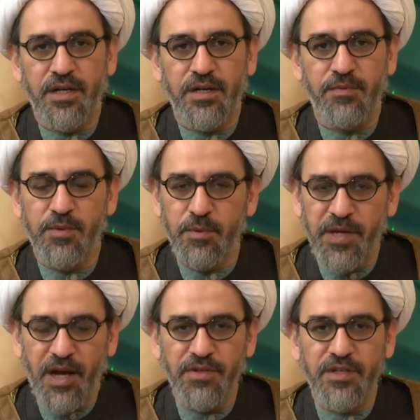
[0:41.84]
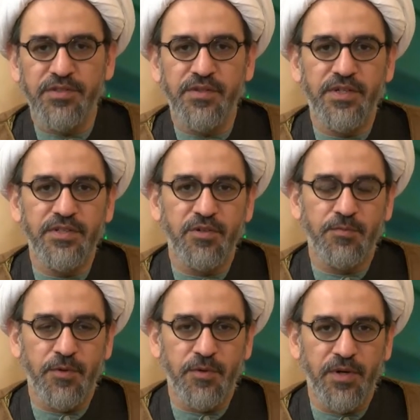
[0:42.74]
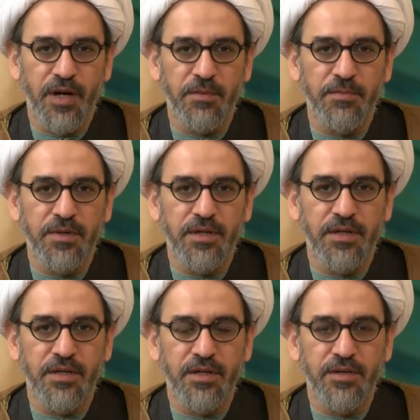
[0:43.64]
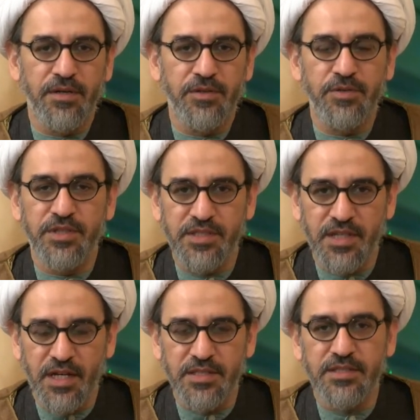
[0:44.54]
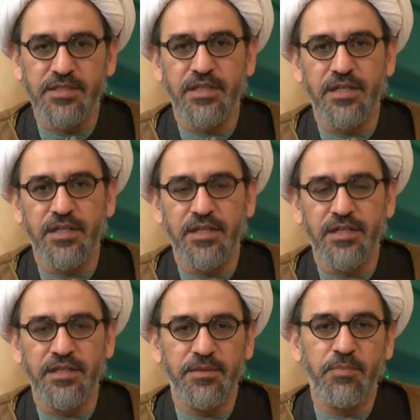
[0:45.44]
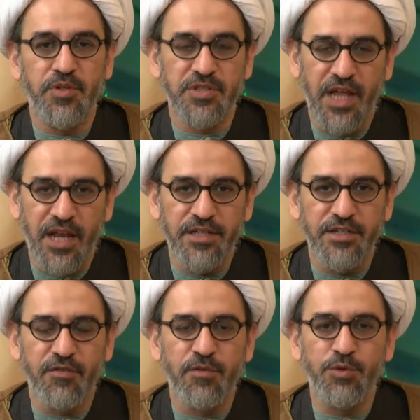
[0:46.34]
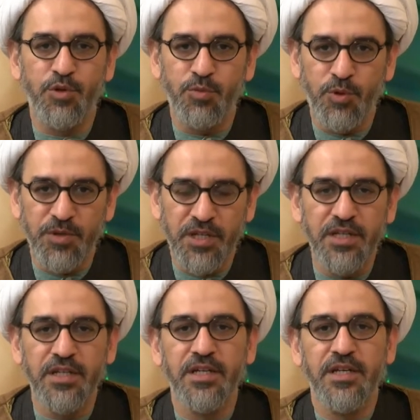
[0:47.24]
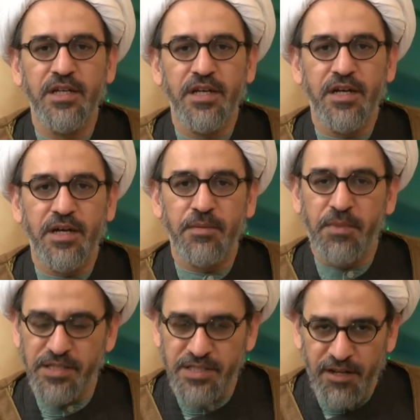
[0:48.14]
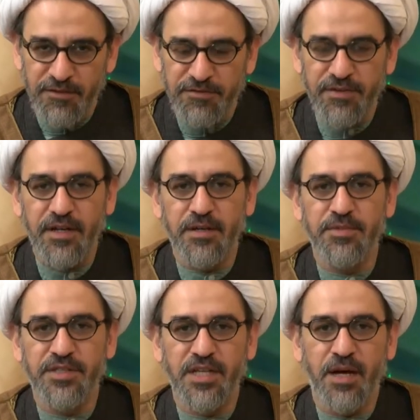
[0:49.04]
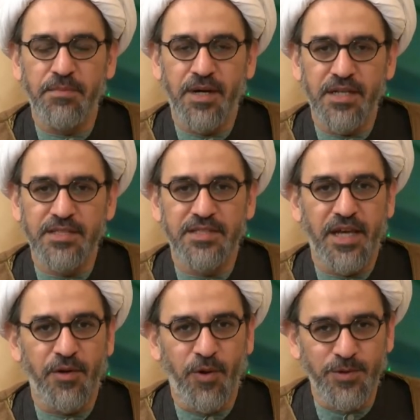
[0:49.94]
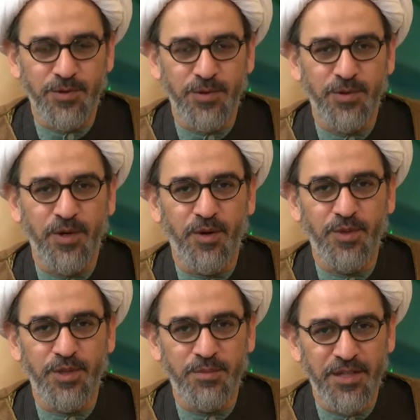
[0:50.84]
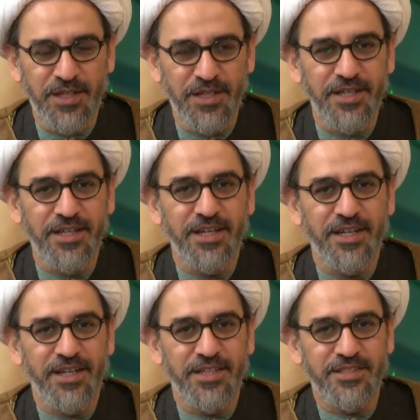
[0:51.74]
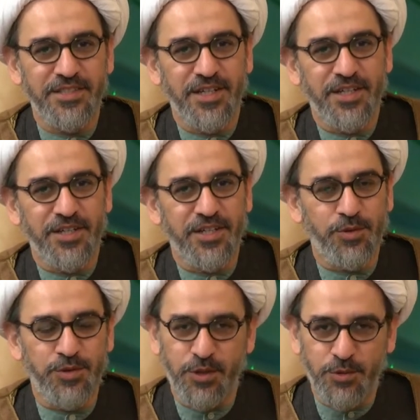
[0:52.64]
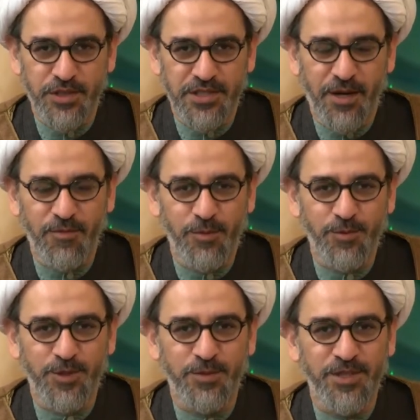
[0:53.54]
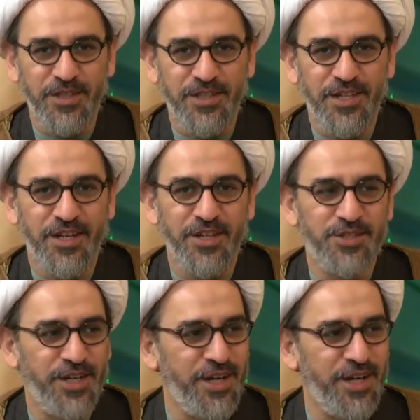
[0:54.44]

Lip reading: We will be having a series of program to discuss the personality of Amir Al-Mumineen. Myself, Mirza Abbas, and also with me is Hujjatul Islam wal-Muslimin, Sheikh